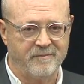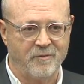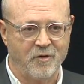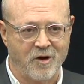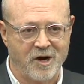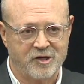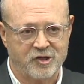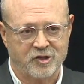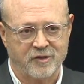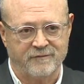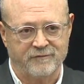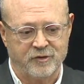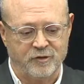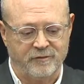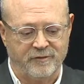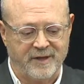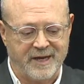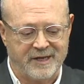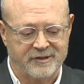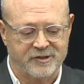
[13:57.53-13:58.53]
March of
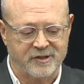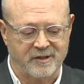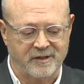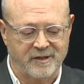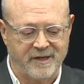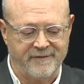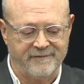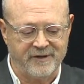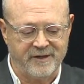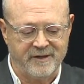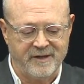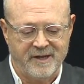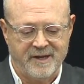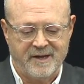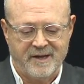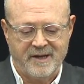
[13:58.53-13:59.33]
2011.